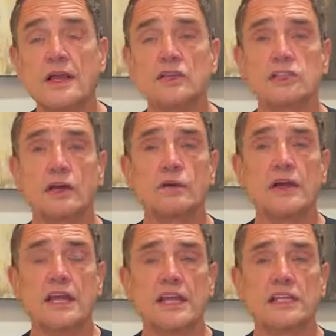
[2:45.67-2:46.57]
So
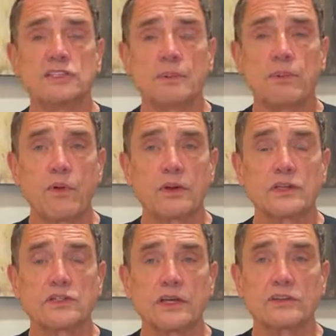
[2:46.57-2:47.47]
it's
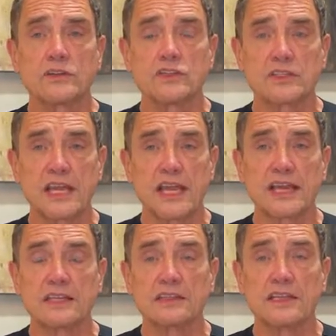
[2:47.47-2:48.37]
important to
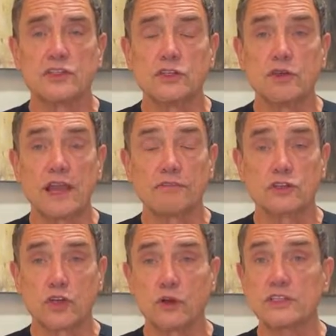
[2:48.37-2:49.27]
understand that you have
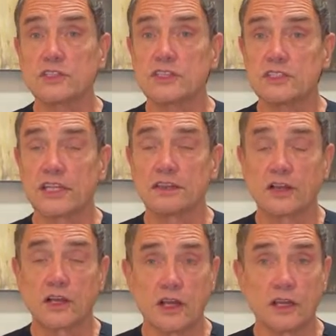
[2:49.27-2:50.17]
choices in
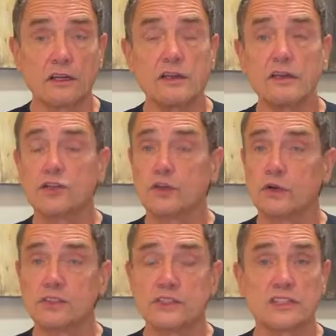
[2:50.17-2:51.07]
the color,
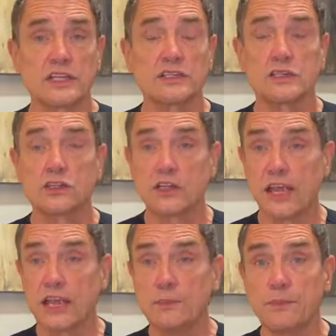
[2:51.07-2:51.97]
choices in the
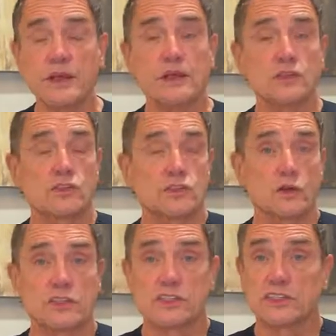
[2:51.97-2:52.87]
shape,
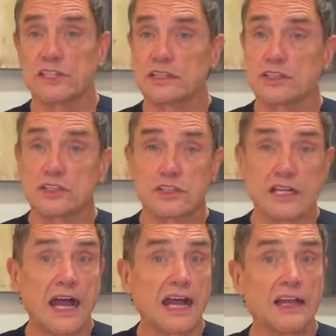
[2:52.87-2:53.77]
choices in the
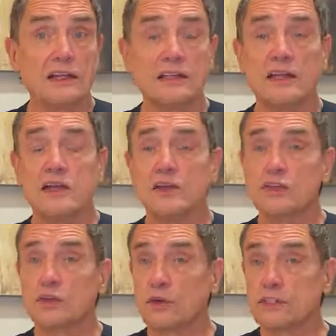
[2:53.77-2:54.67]
style,
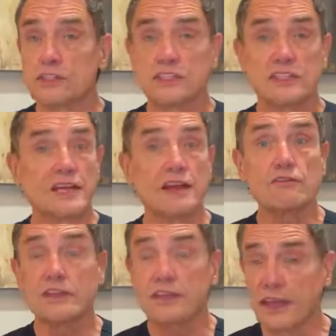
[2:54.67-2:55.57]
choices in
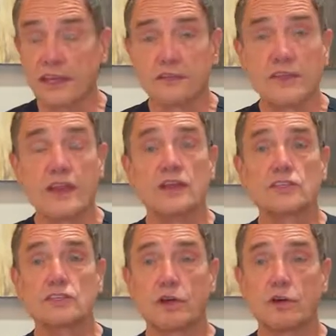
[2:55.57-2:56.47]
everything.
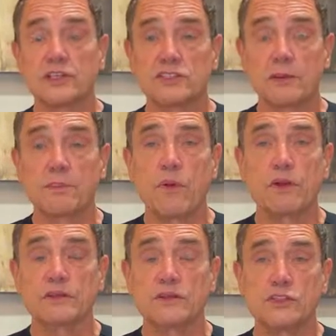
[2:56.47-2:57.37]
So it's
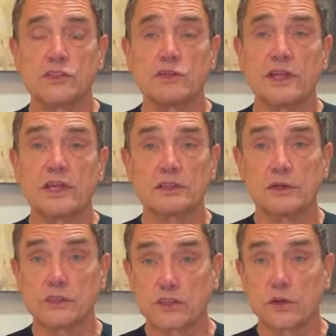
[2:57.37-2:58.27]
important that you get
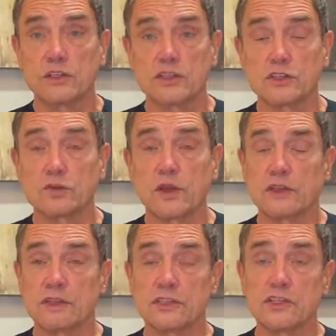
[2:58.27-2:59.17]
those choices
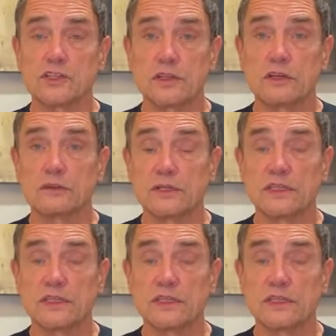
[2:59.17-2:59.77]
rather than just go to a